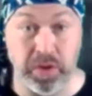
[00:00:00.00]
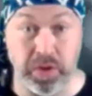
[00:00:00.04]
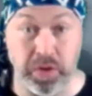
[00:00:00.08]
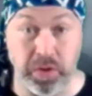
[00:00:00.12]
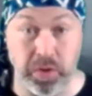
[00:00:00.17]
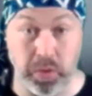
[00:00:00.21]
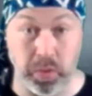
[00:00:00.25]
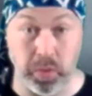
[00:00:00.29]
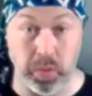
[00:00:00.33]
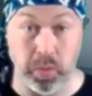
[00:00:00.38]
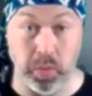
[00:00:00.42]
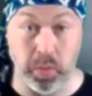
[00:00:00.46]

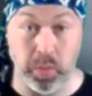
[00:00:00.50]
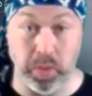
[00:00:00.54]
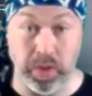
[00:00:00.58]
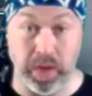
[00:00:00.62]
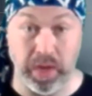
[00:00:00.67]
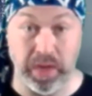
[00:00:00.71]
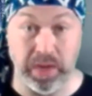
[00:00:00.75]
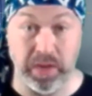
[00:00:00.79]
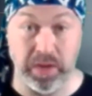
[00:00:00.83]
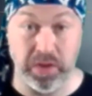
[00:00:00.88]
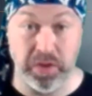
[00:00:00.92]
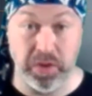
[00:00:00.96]
go
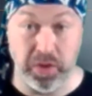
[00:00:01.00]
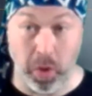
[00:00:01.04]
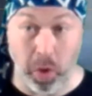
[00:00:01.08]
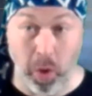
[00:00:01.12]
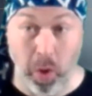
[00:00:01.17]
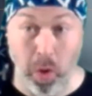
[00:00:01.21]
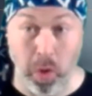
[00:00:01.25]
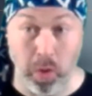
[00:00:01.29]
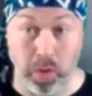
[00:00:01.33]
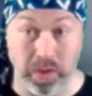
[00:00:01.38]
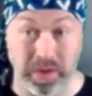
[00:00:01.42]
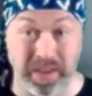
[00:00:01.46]
and
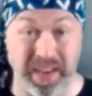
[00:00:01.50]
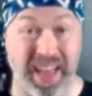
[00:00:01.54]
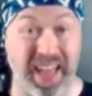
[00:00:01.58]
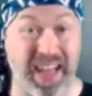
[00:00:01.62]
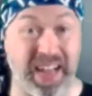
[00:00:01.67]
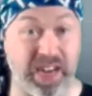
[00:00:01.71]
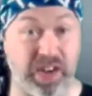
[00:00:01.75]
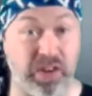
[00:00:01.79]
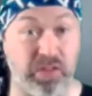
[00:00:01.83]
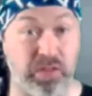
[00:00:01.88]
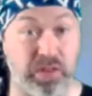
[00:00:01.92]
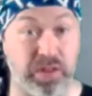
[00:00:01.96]
talk to
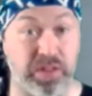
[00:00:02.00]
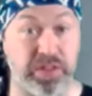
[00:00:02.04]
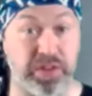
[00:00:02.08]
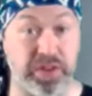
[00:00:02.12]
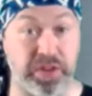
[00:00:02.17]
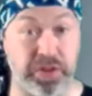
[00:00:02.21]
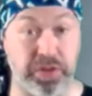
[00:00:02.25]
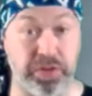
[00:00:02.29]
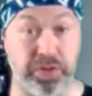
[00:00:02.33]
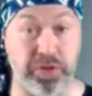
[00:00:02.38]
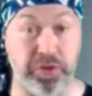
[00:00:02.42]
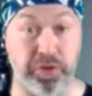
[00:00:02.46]
actual other
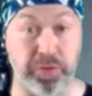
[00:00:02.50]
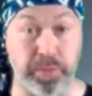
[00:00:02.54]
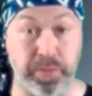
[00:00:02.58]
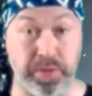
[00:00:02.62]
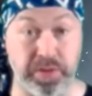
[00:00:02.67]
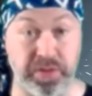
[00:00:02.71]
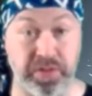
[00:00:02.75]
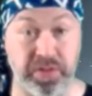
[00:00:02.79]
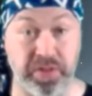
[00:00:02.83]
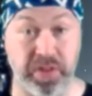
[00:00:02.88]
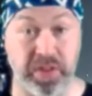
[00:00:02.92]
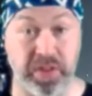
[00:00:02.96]
YouTubers.